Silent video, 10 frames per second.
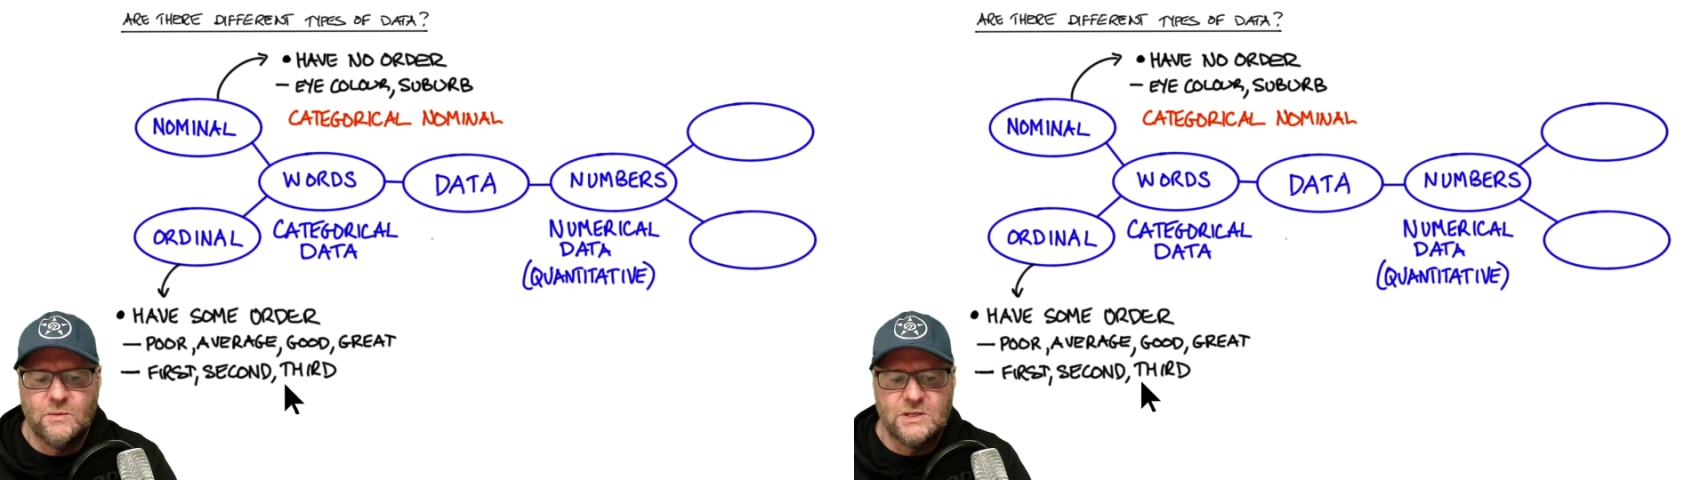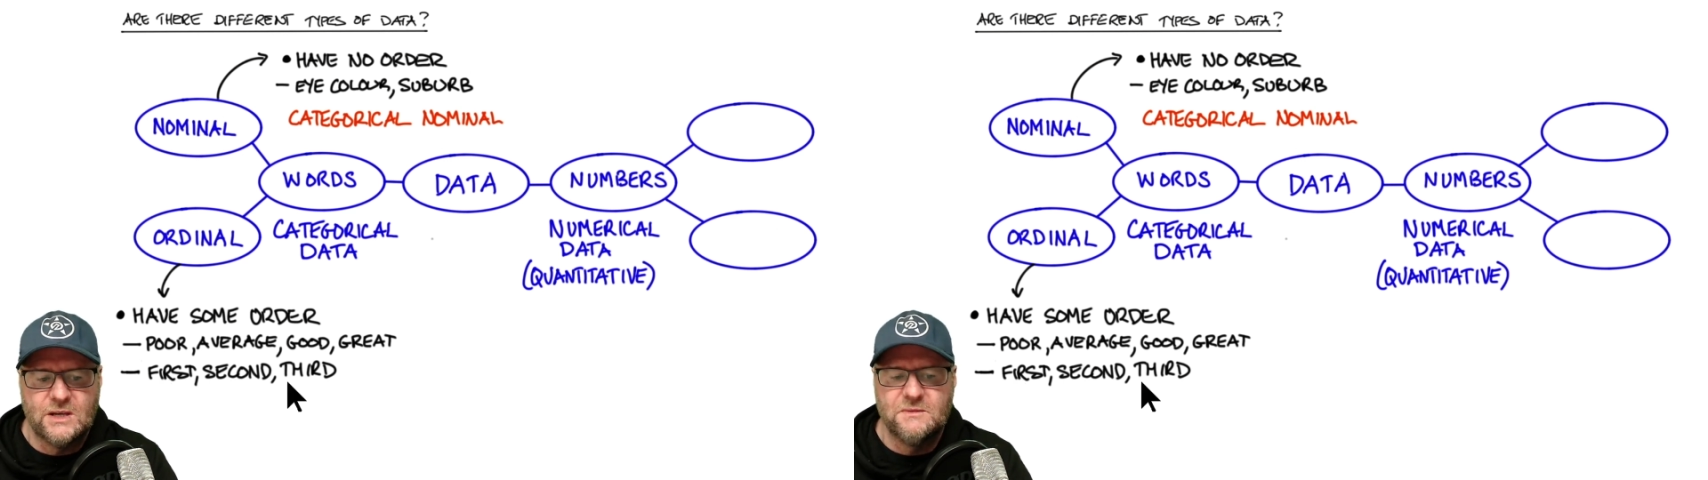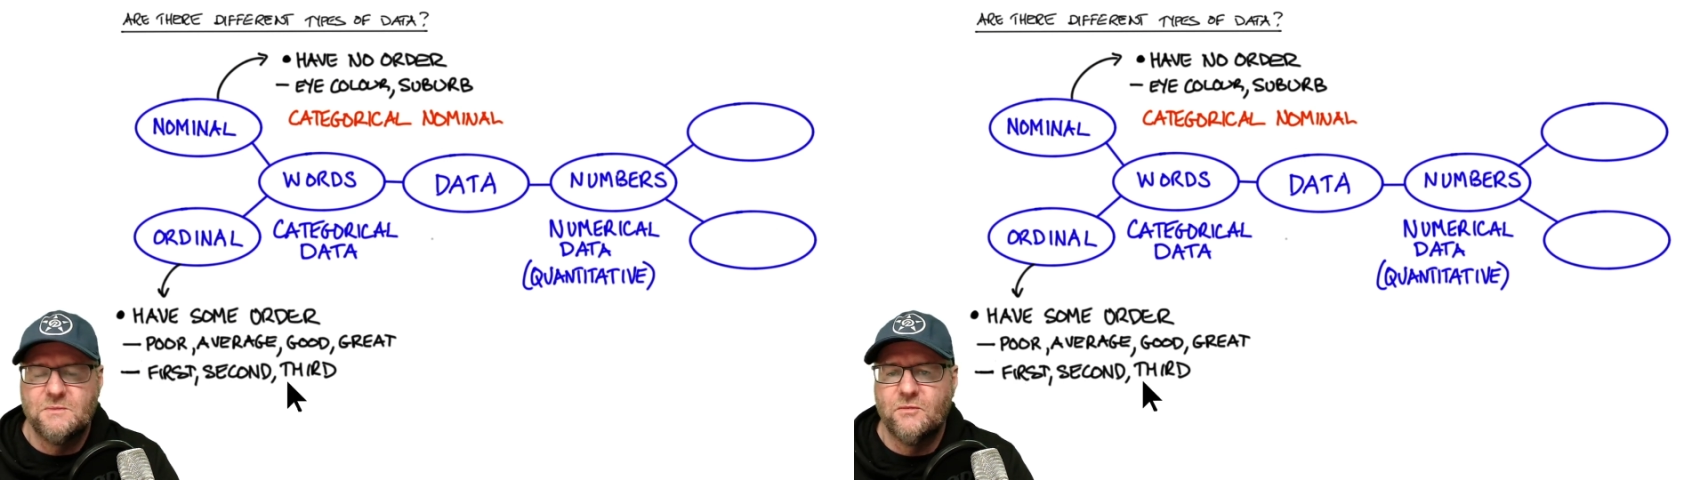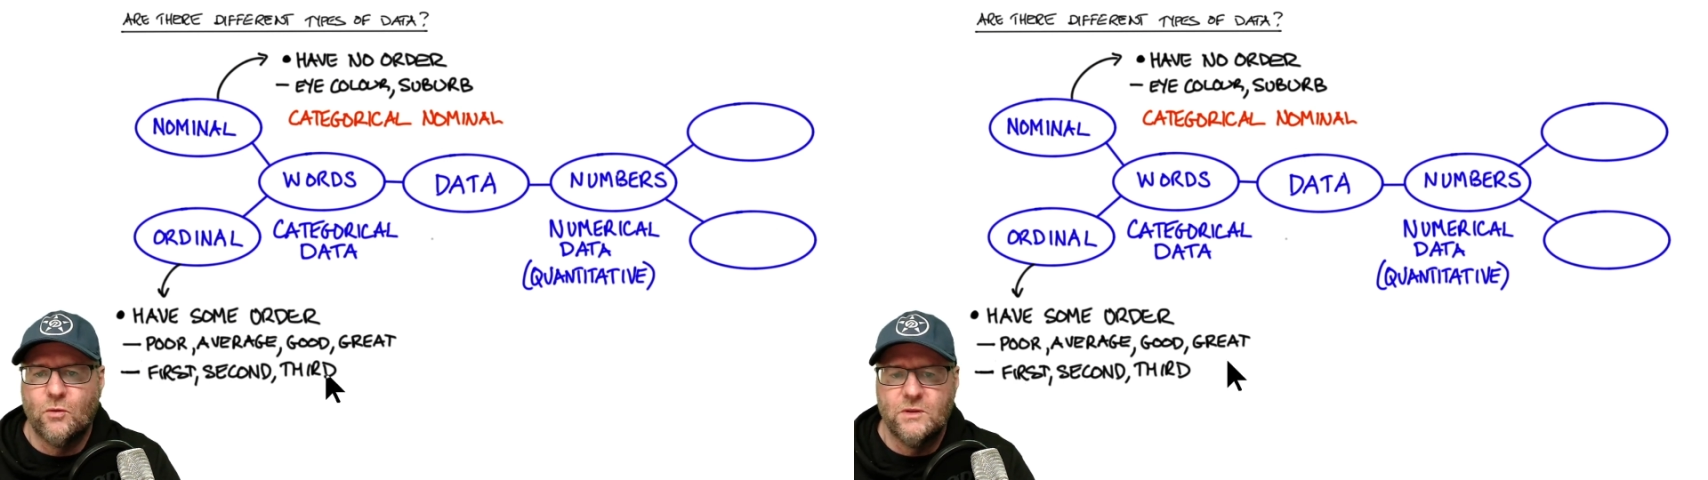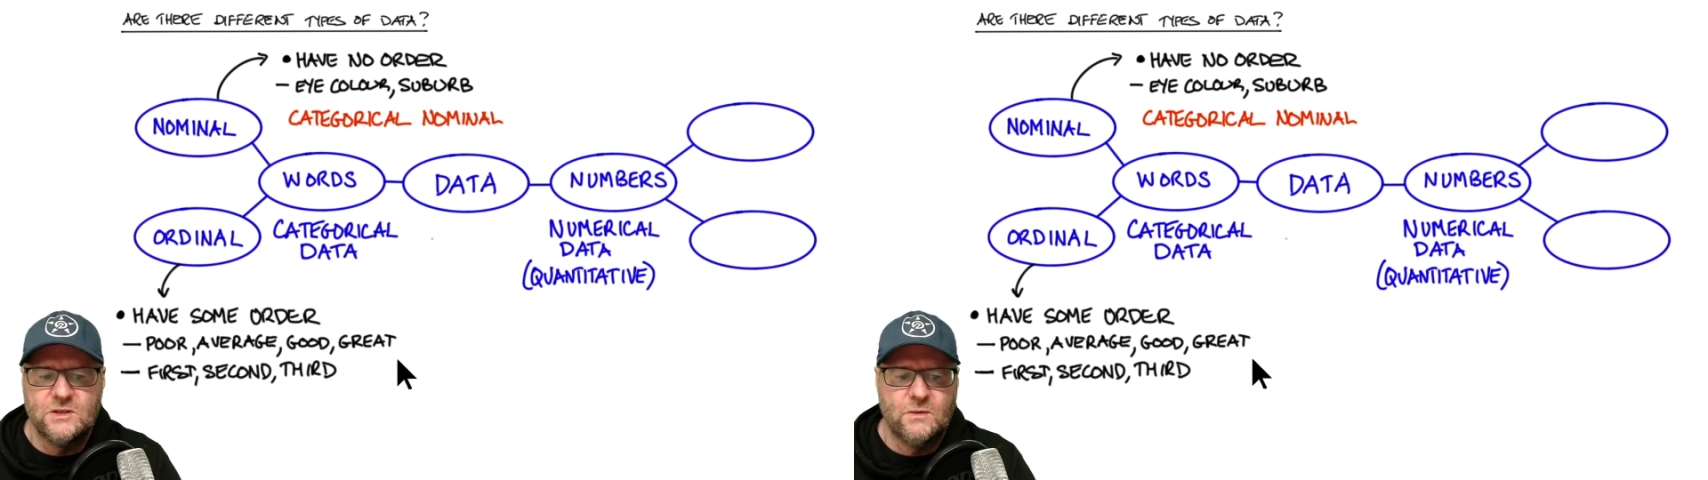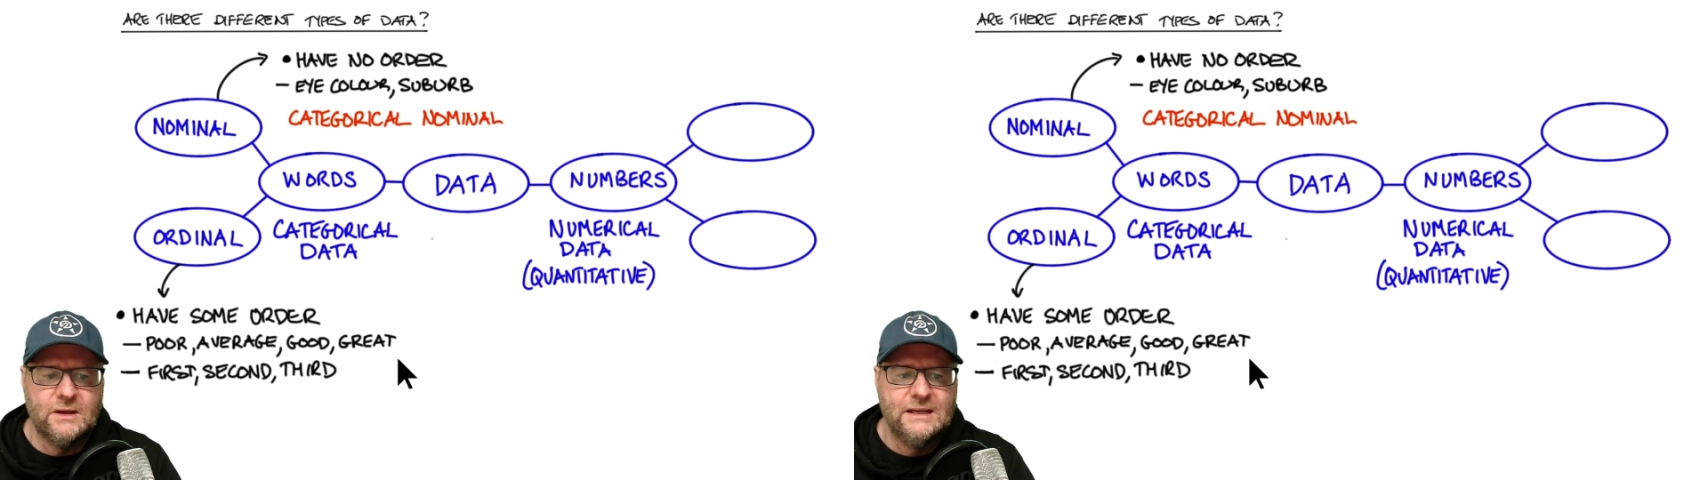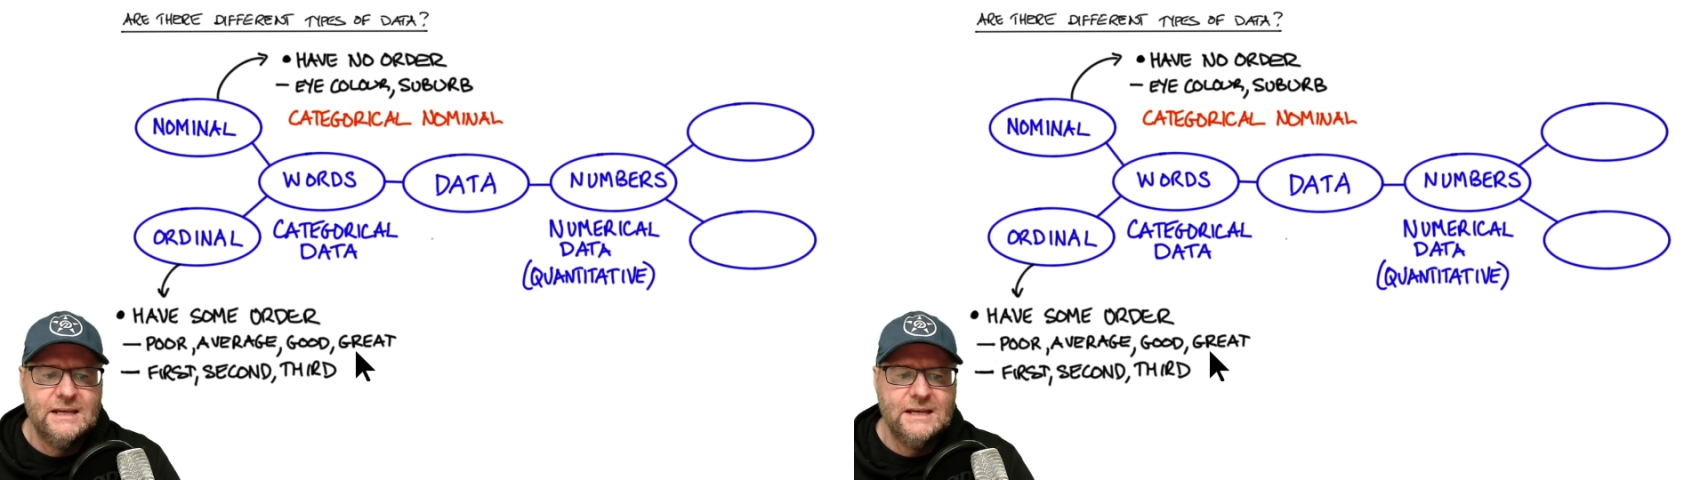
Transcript: which comes before this one.